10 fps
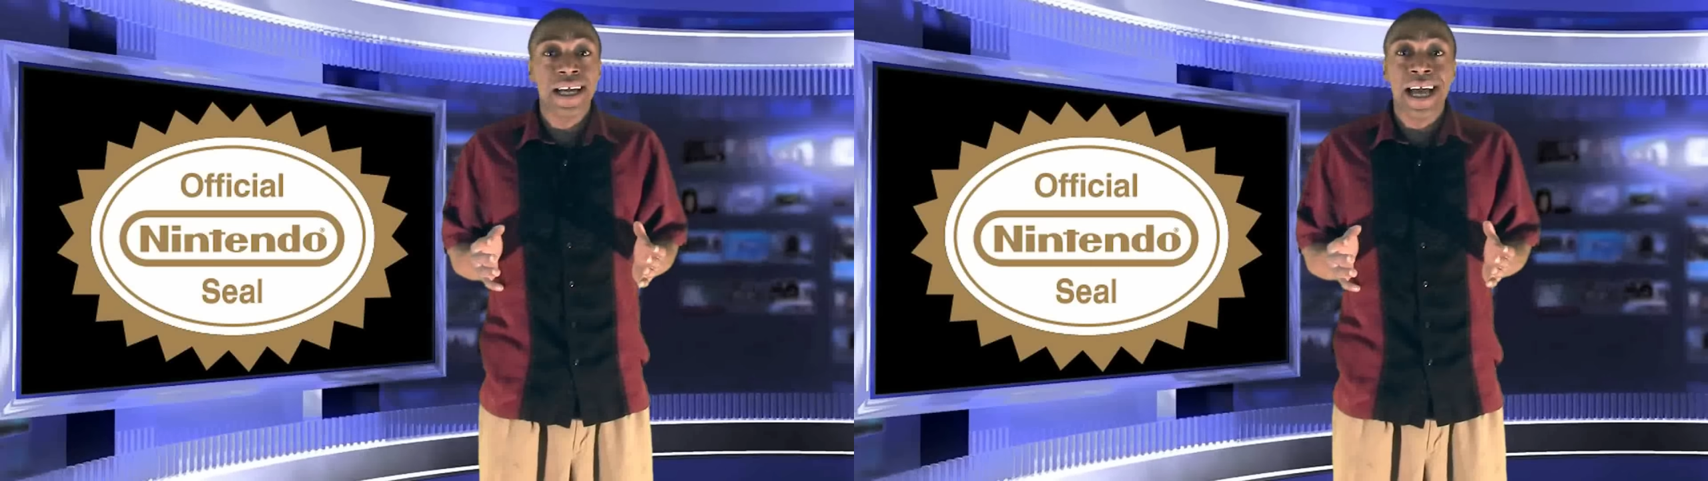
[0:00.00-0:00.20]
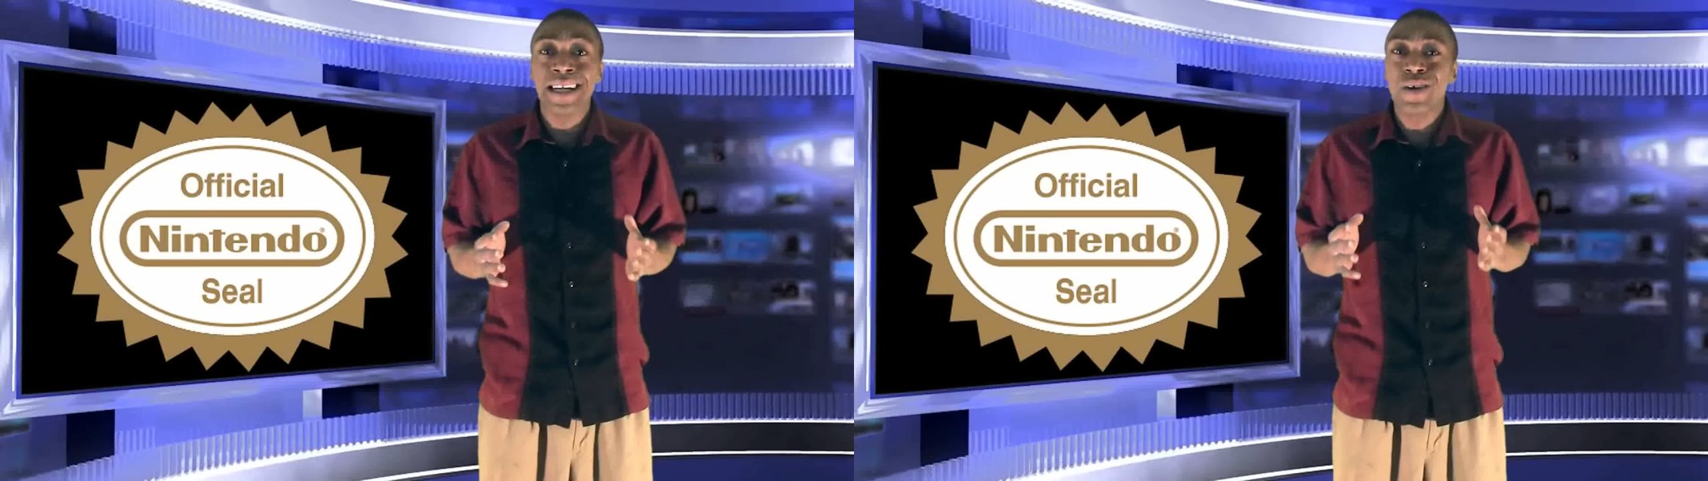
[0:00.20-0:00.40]

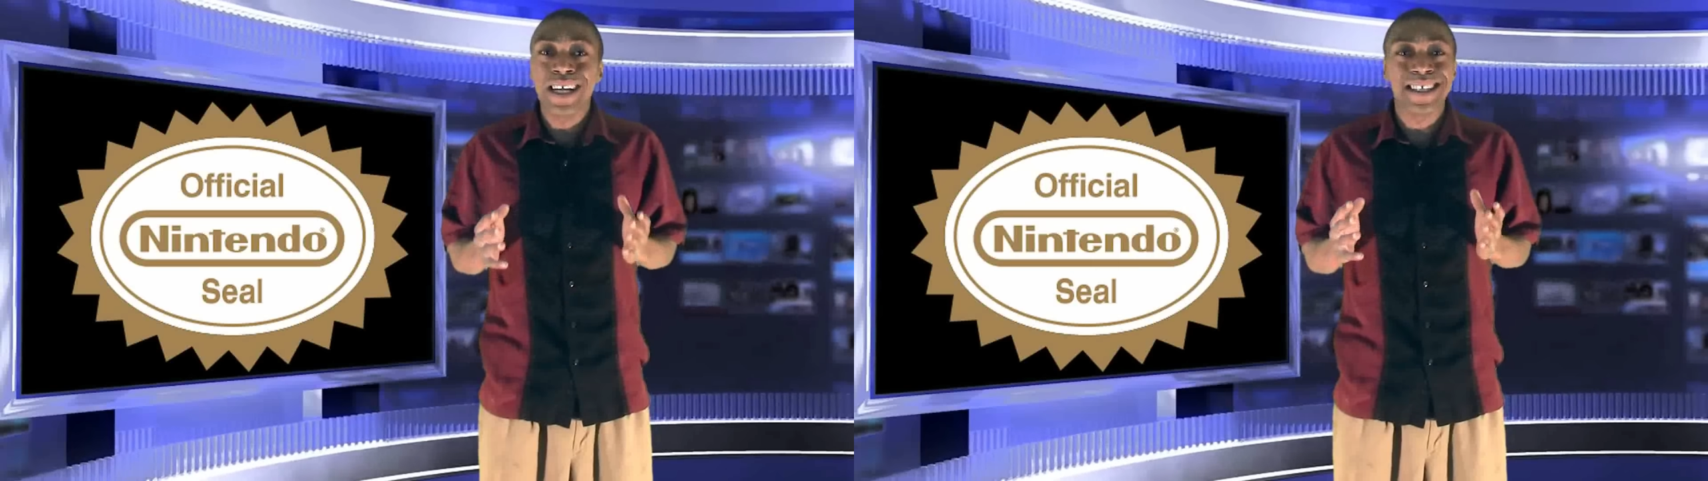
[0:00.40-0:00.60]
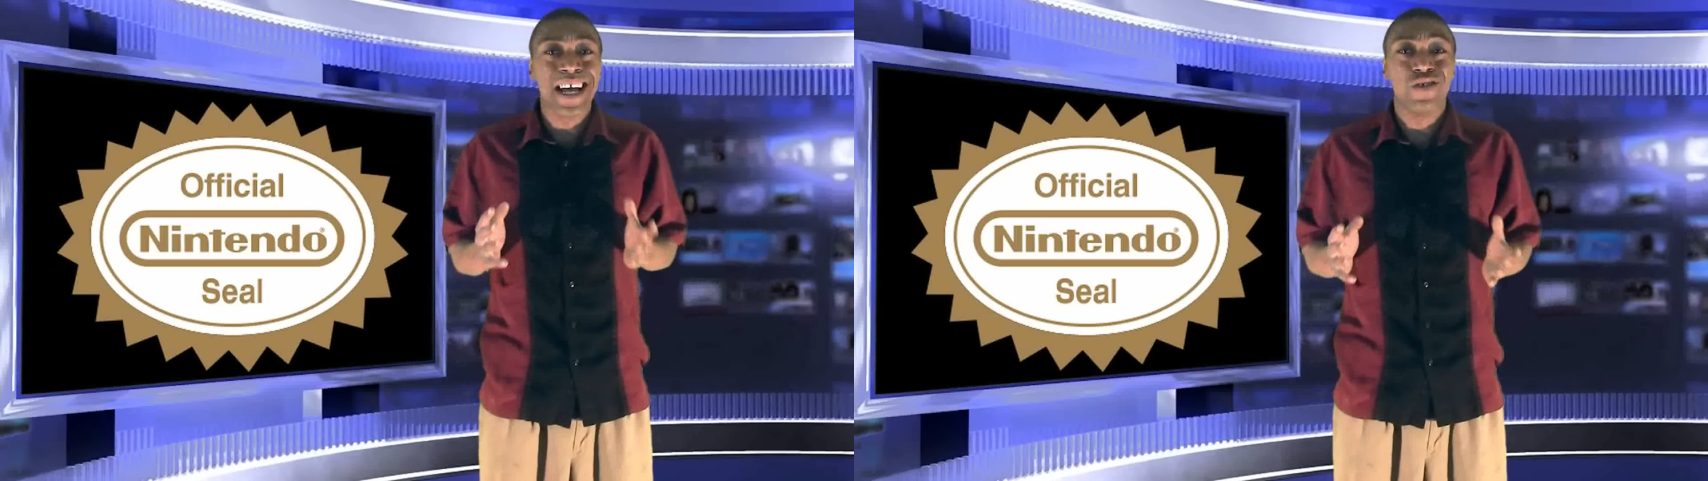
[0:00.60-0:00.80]
I know that
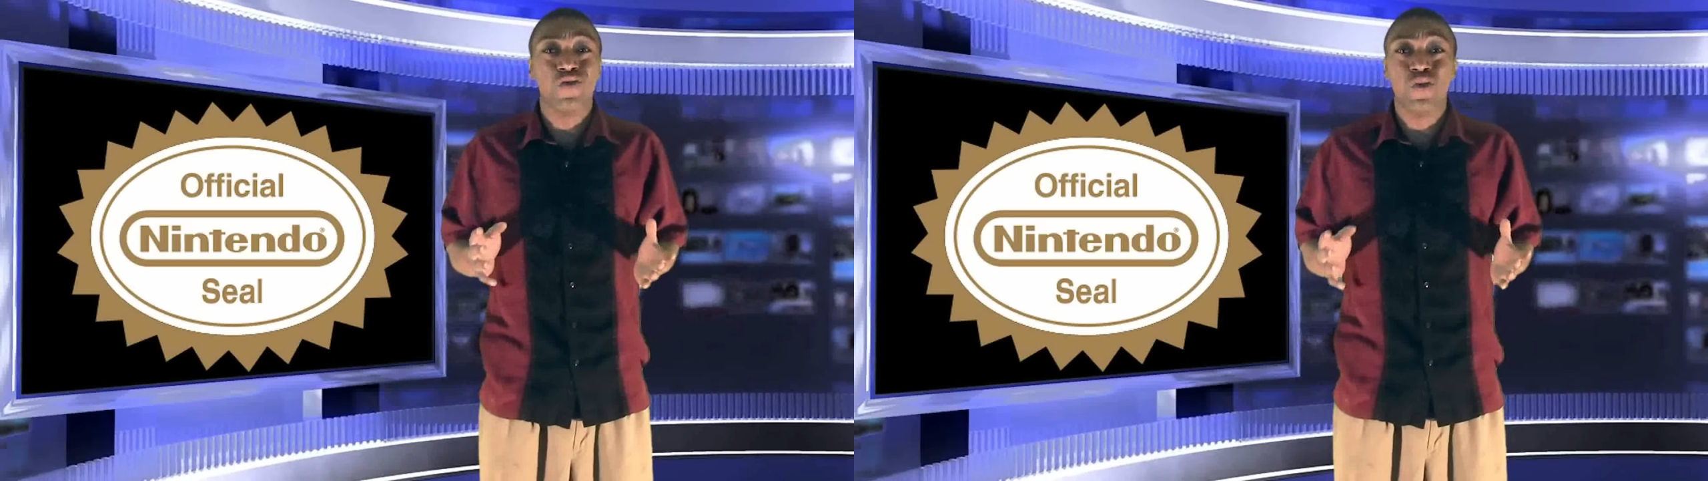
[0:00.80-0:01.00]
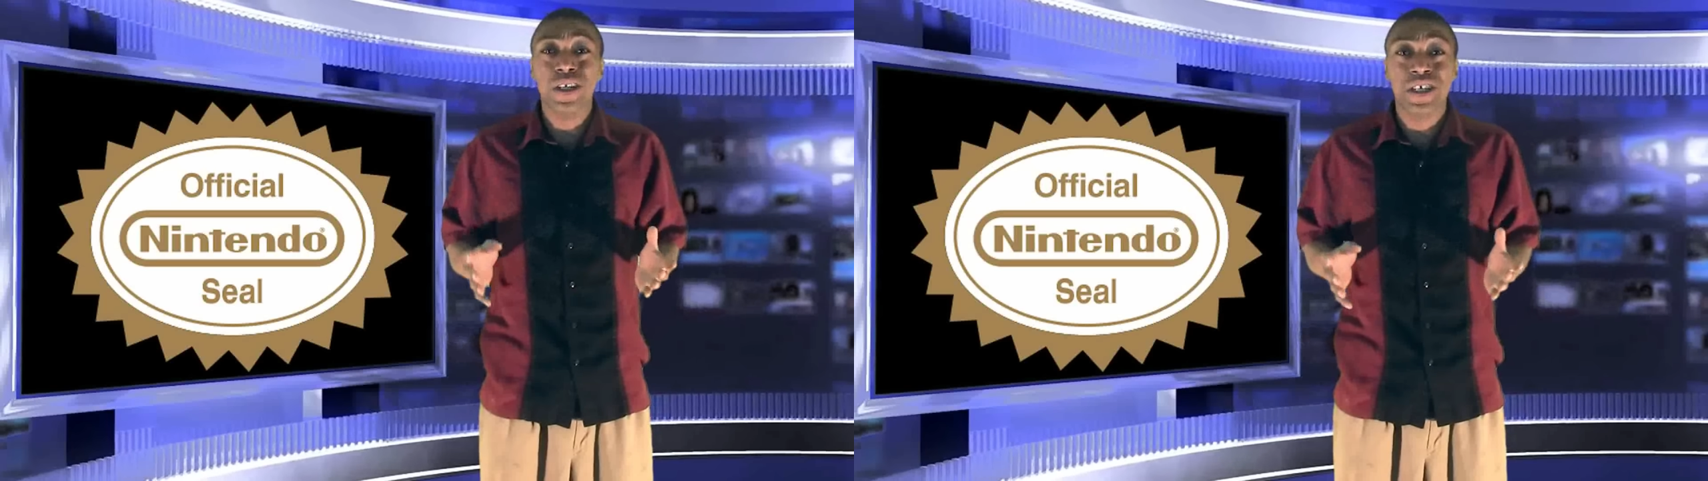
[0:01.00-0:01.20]
sounds
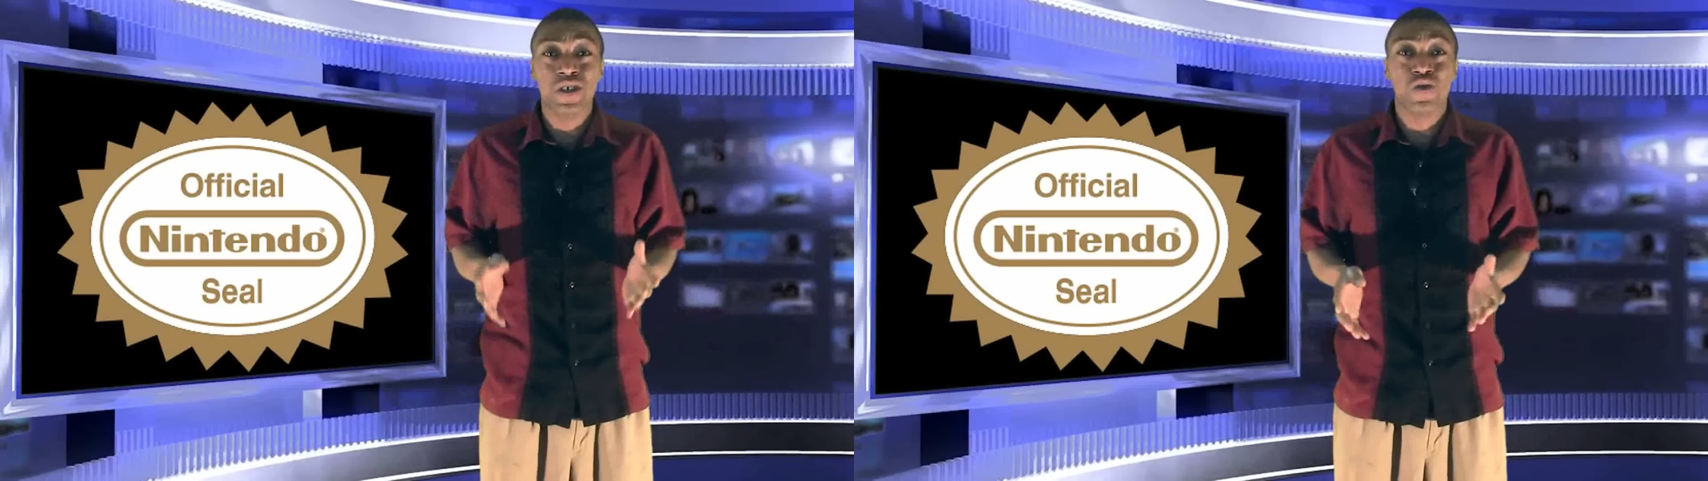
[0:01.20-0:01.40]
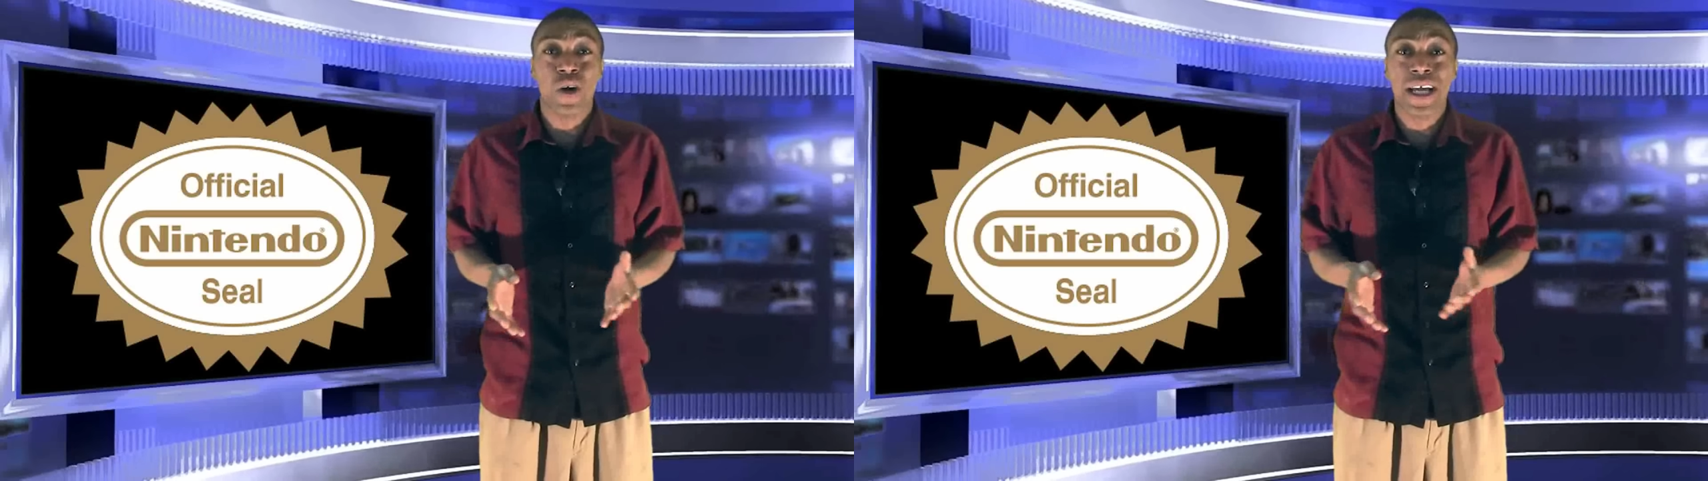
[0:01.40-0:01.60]
really
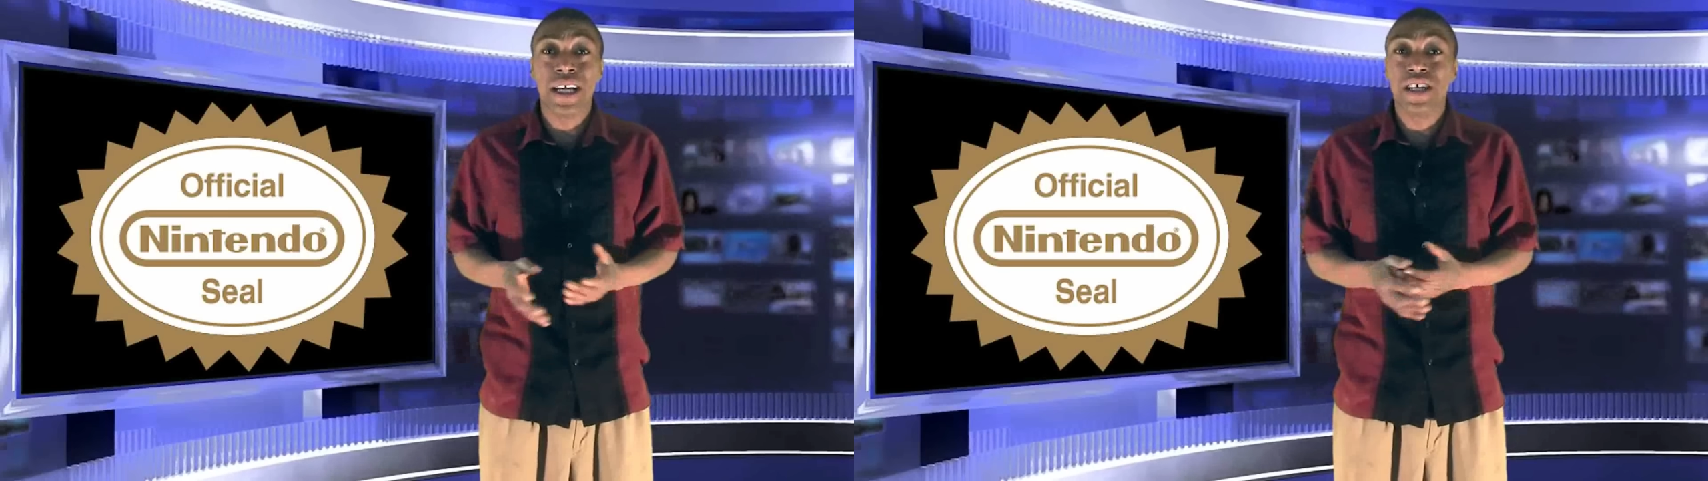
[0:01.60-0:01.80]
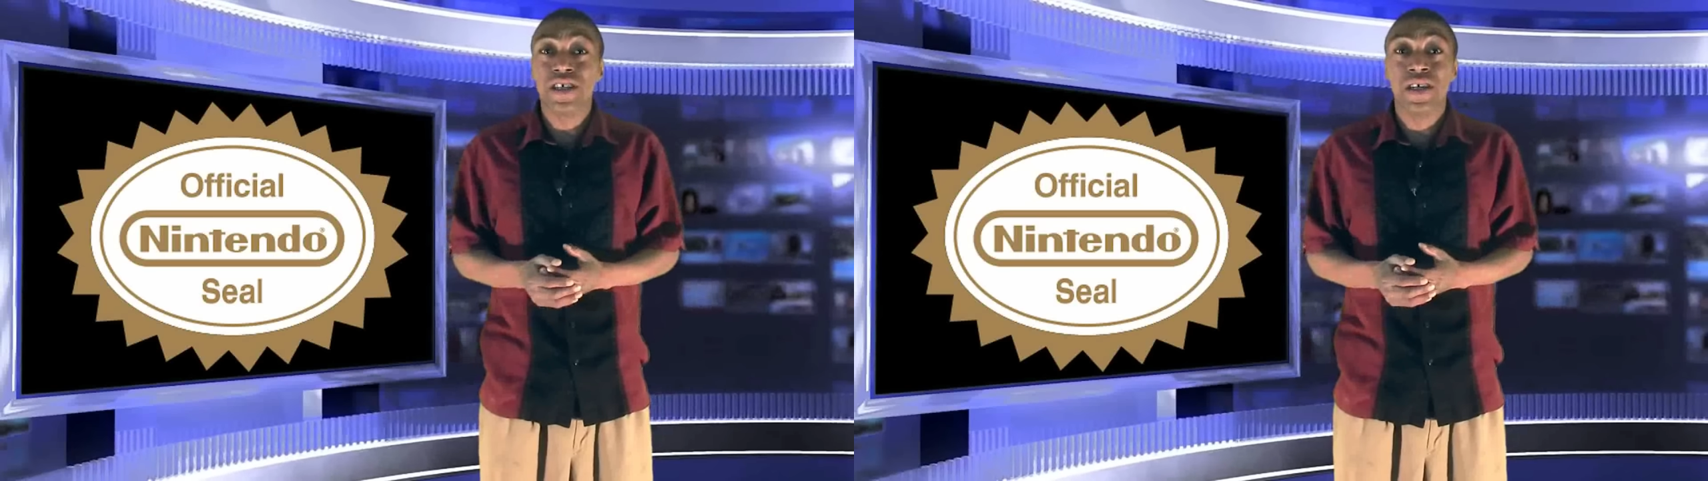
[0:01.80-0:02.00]

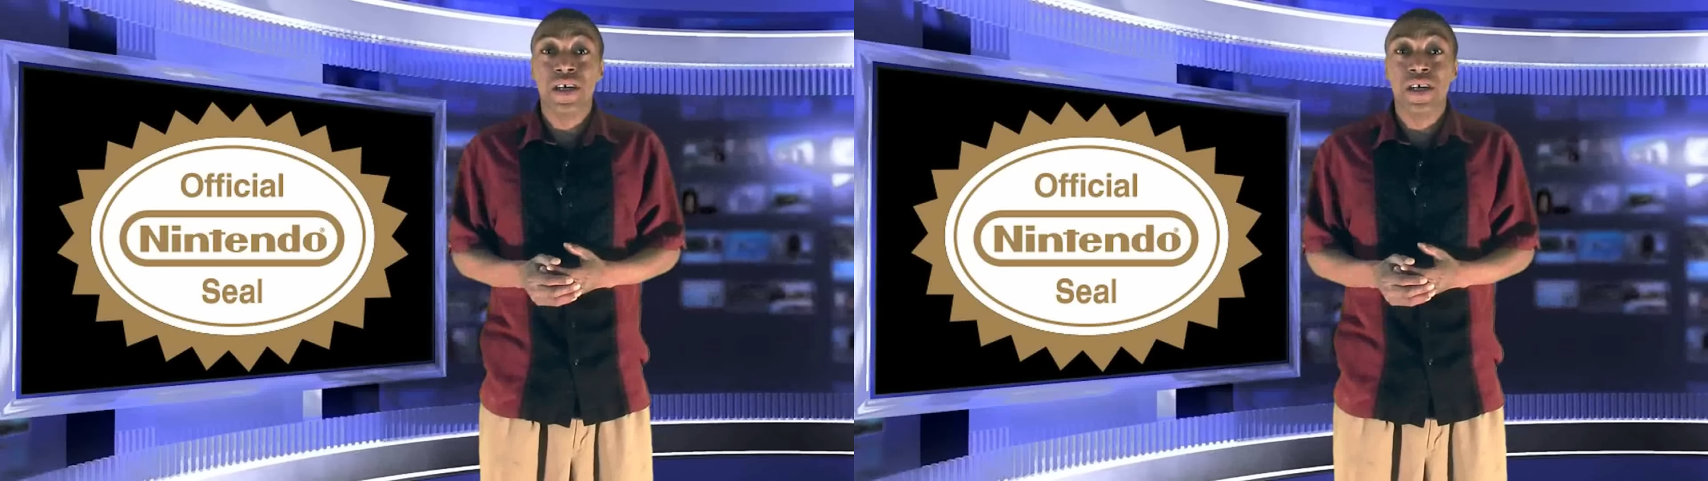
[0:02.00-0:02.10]
strange,